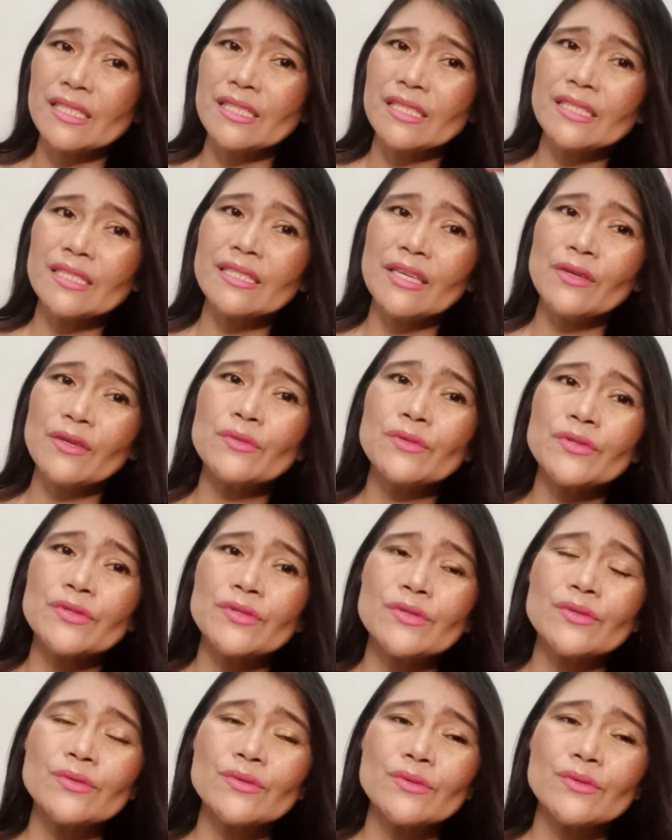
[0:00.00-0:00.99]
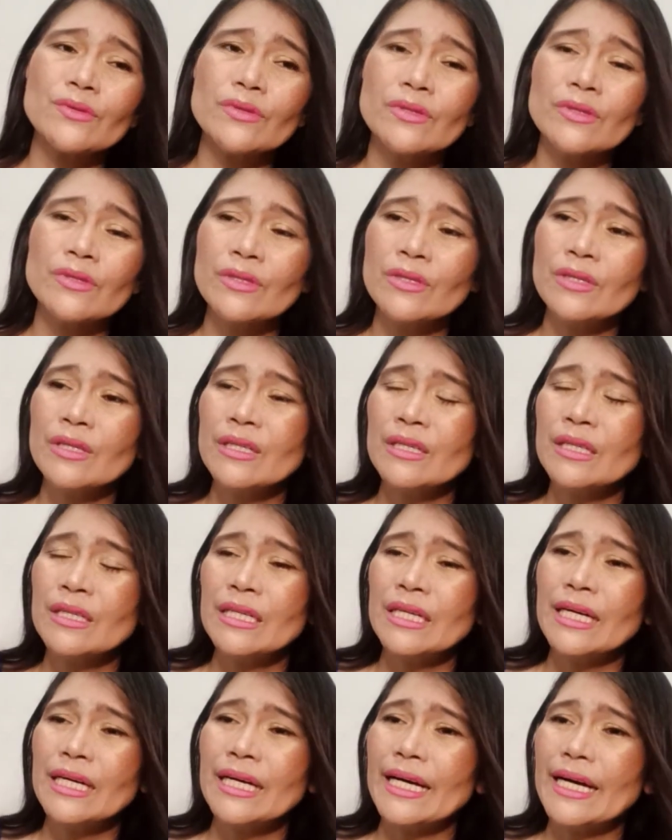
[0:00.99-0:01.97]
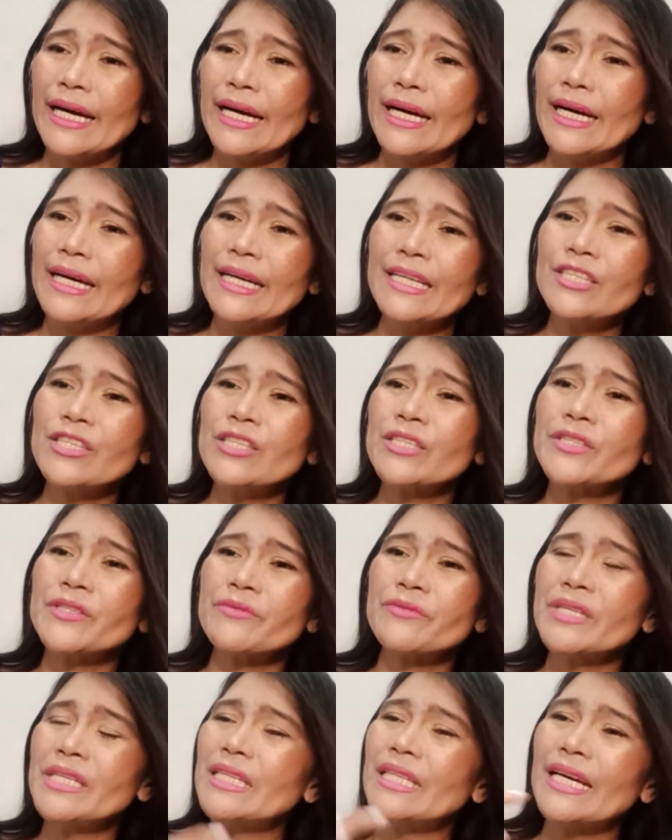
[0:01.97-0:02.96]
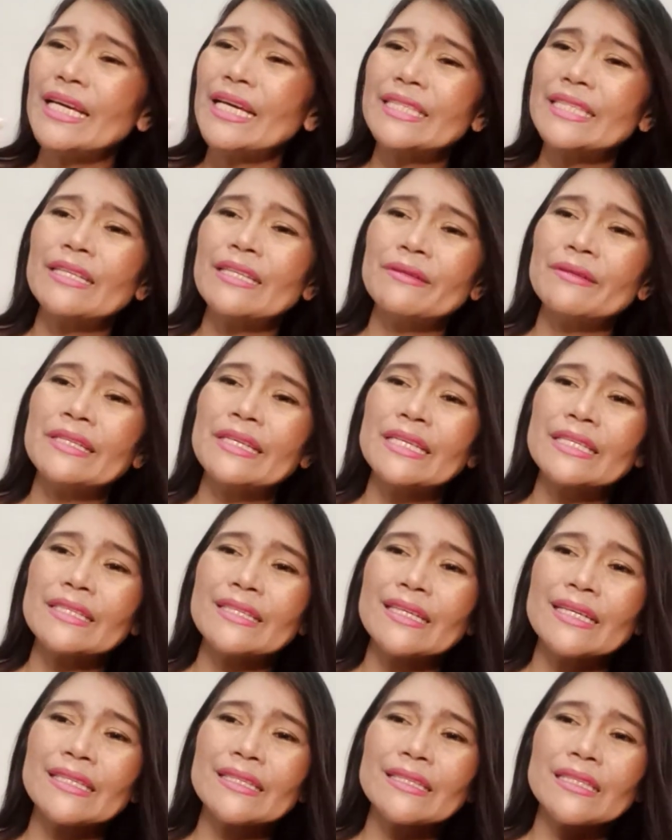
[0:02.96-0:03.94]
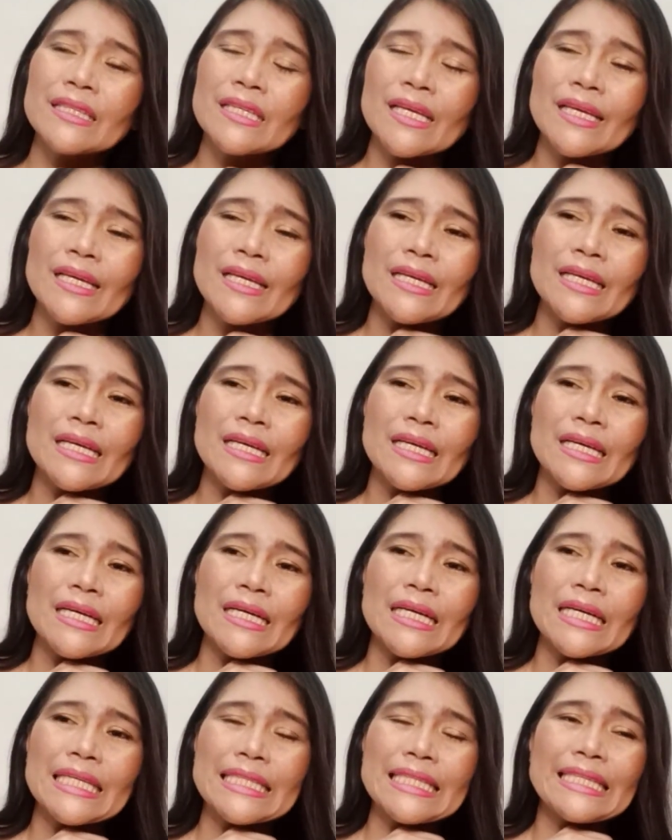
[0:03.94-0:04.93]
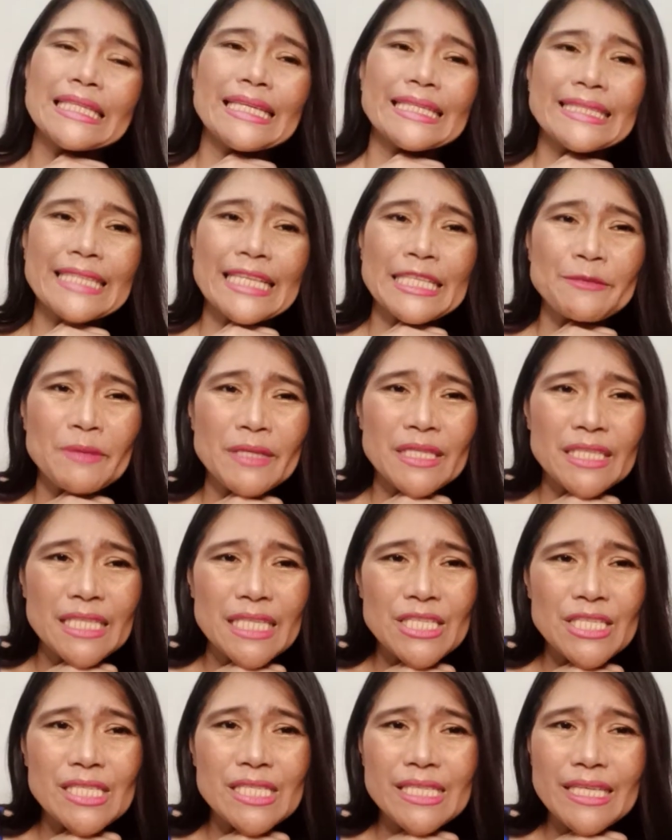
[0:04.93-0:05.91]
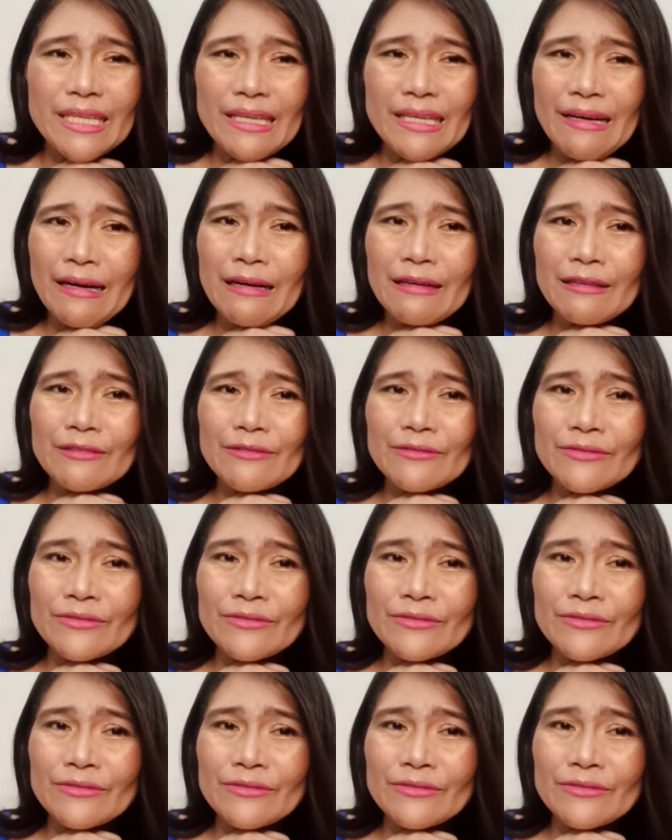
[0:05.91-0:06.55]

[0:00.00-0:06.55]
as I used to. I just realize nowadays that the less expectations I have,